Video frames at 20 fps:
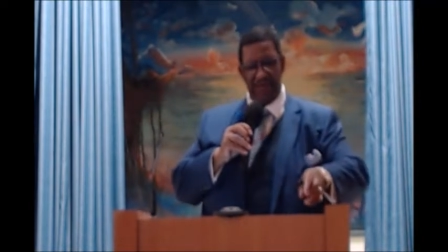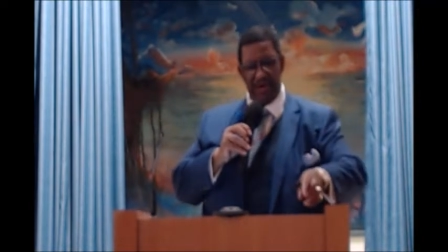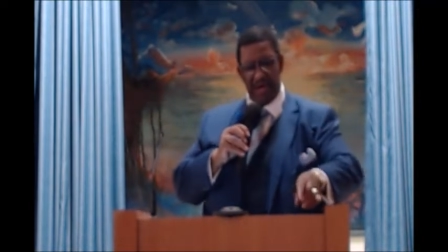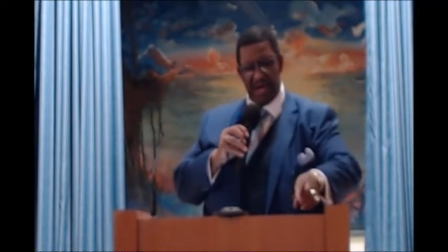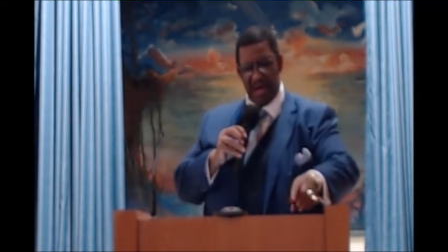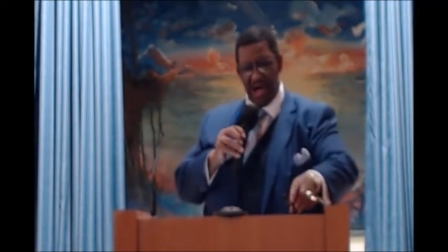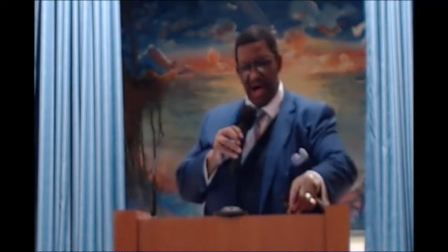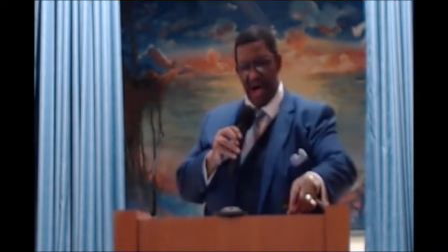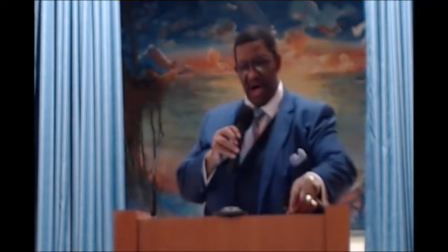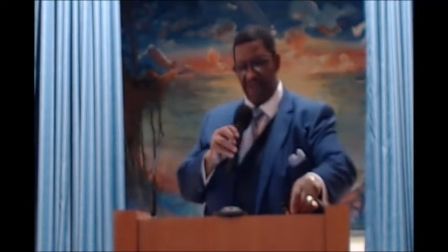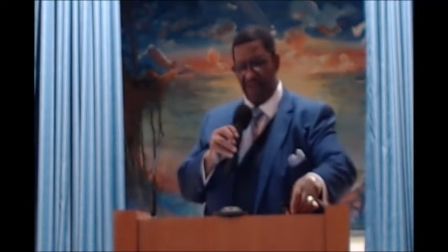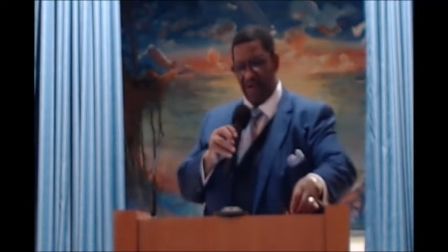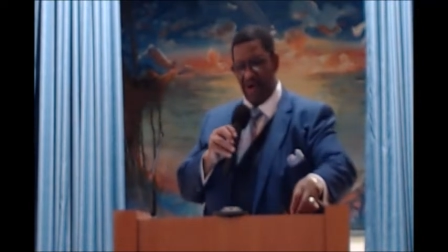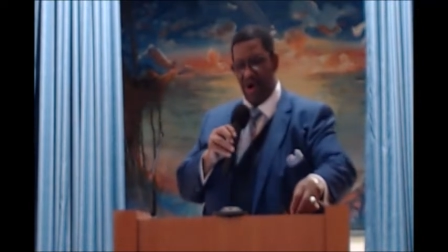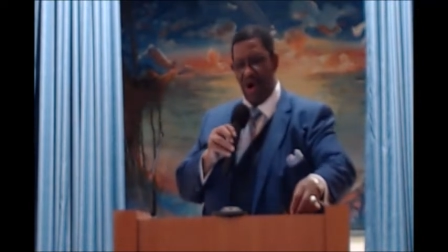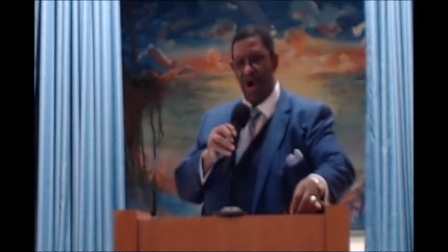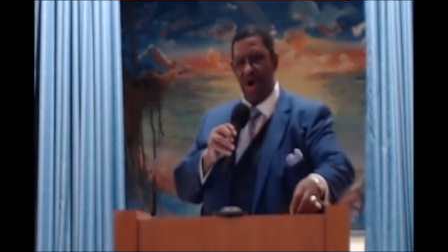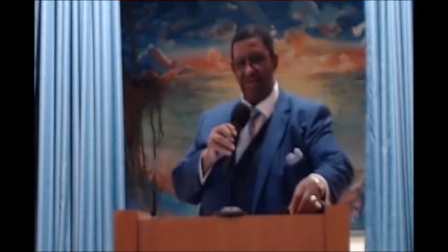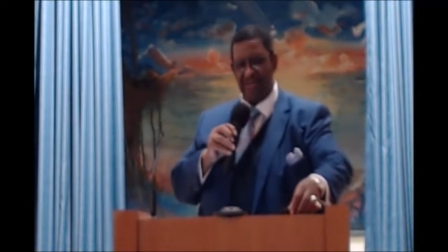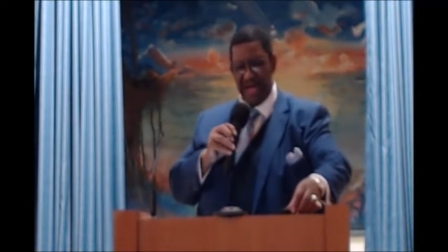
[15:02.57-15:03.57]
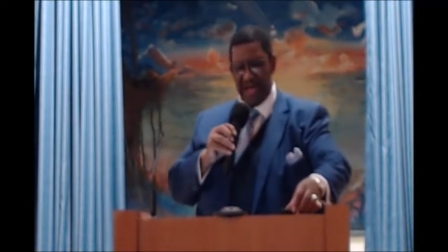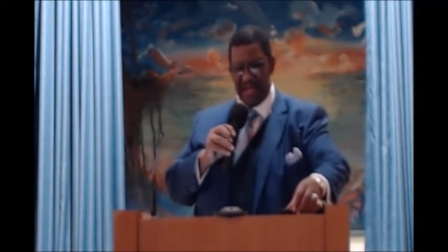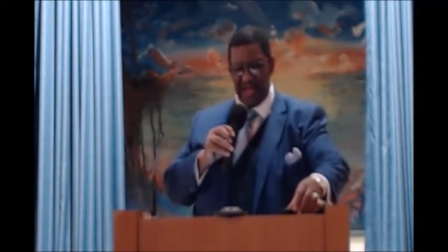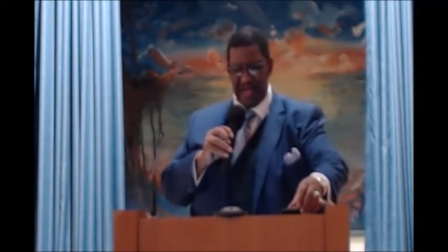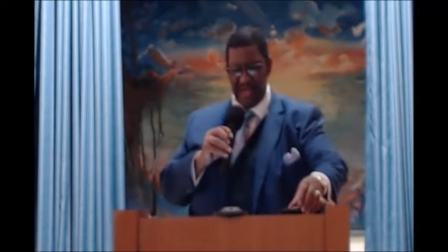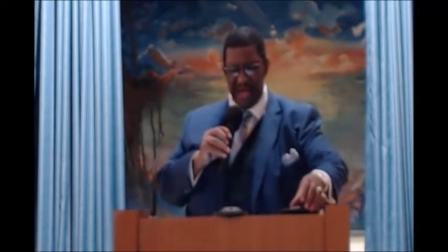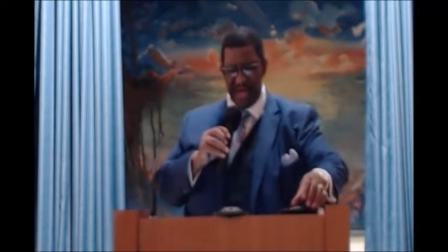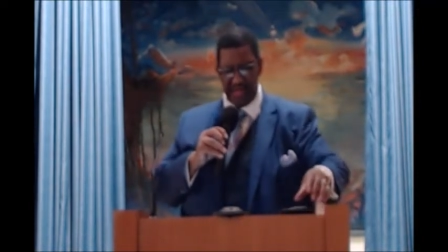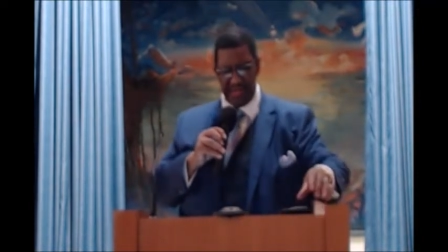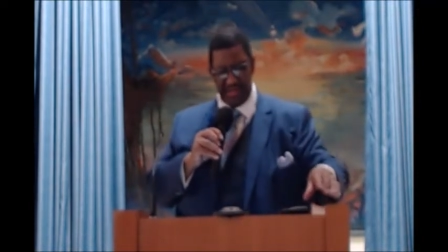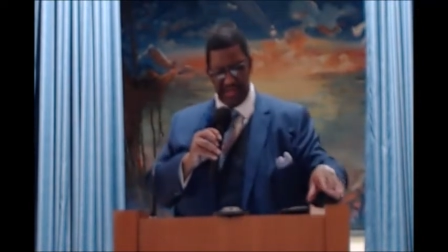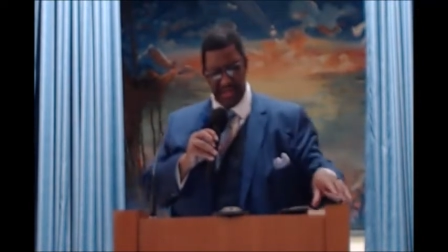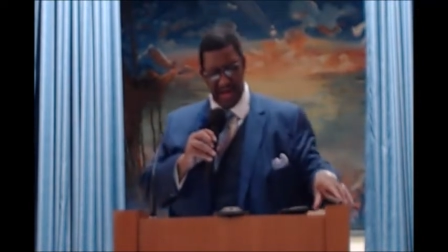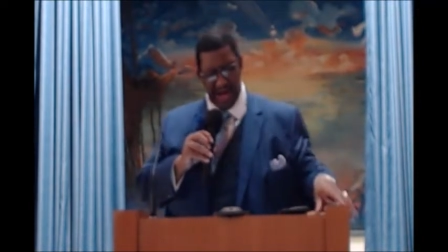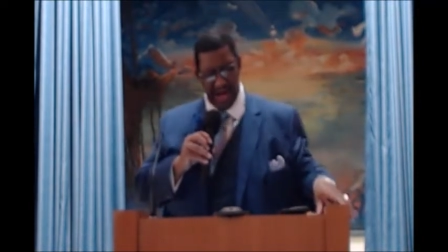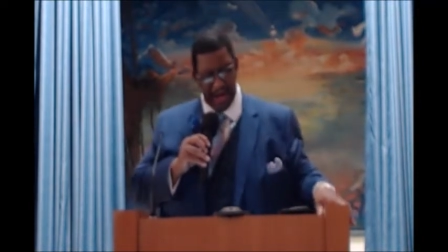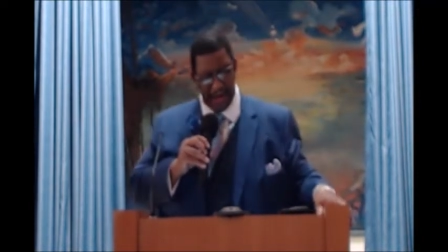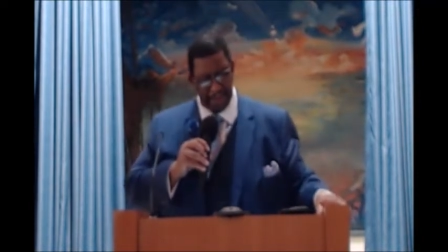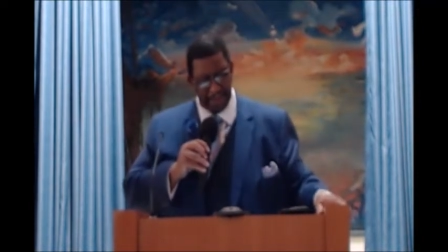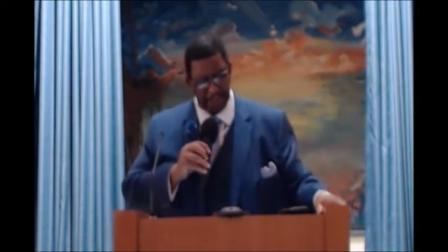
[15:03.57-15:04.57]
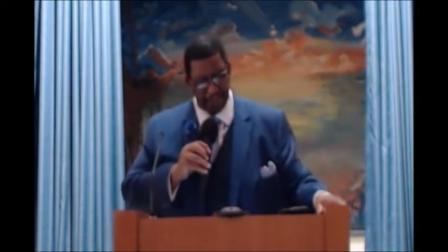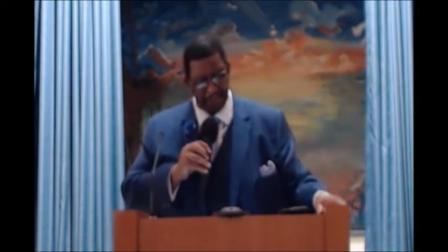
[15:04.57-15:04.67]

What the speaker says: to God for all that he has done.